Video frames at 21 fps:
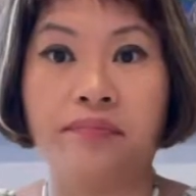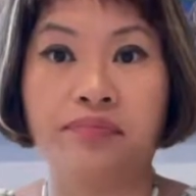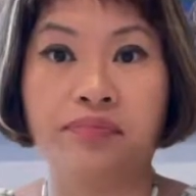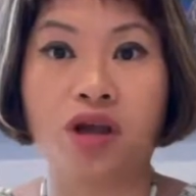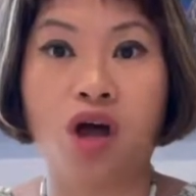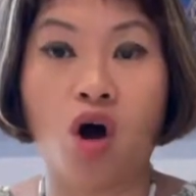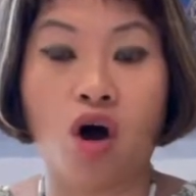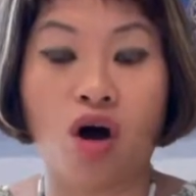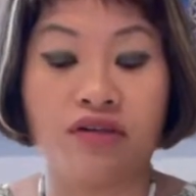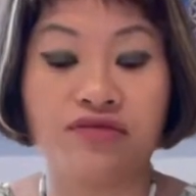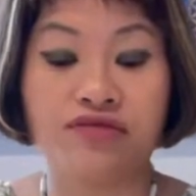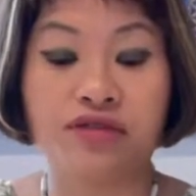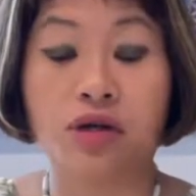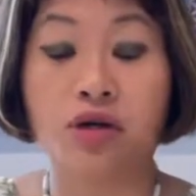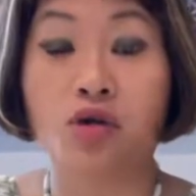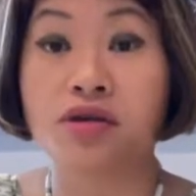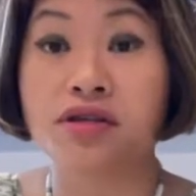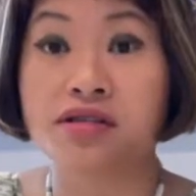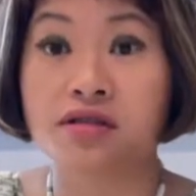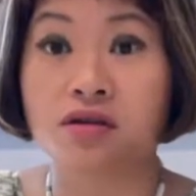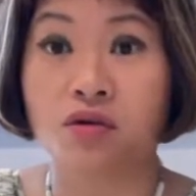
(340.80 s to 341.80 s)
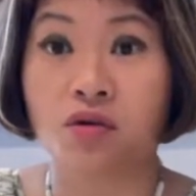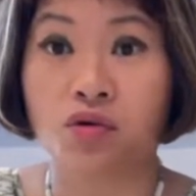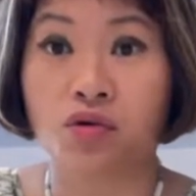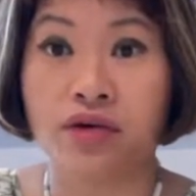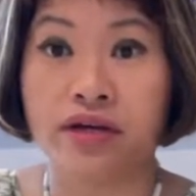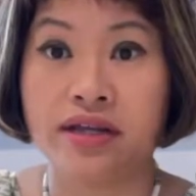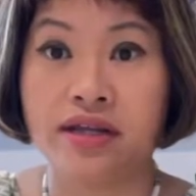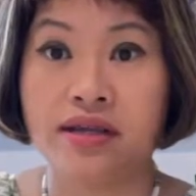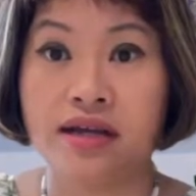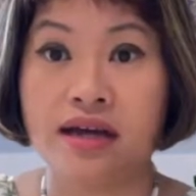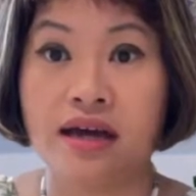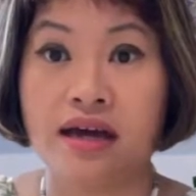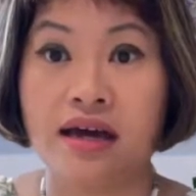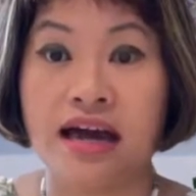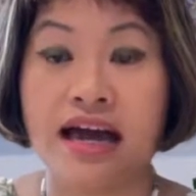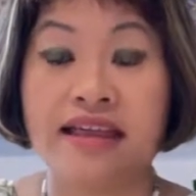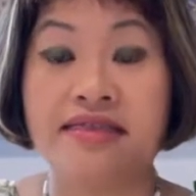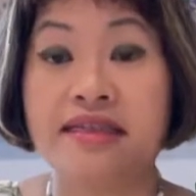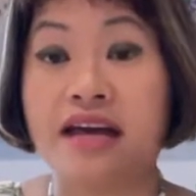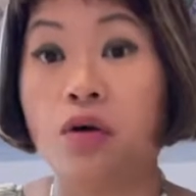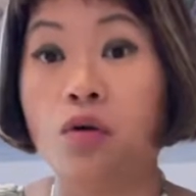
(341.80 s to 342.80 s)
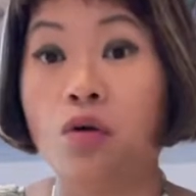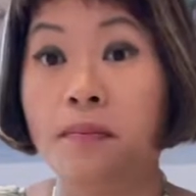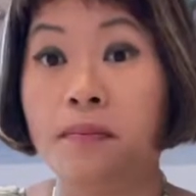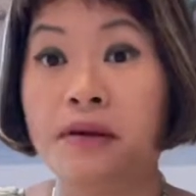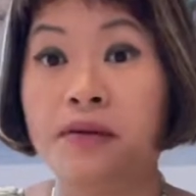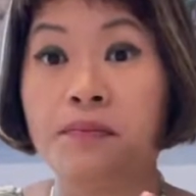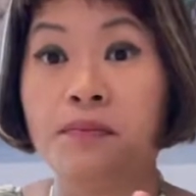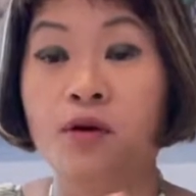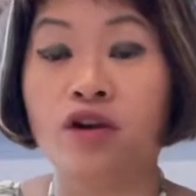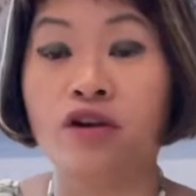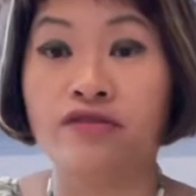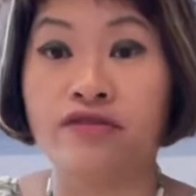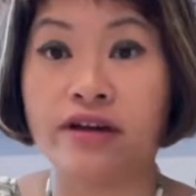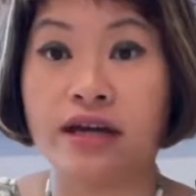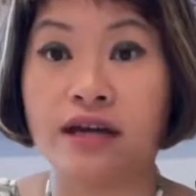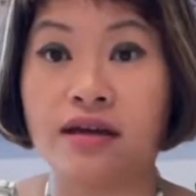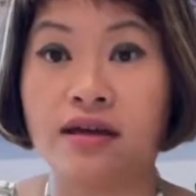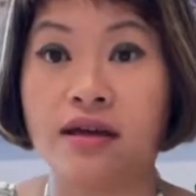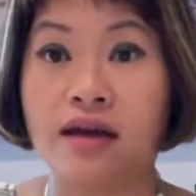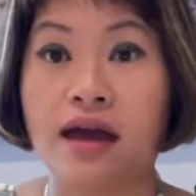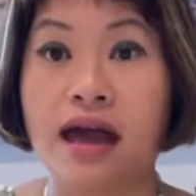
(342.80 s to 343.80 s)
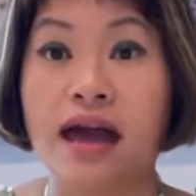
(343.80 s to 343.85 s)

of the crystal grid, and that would be perfect.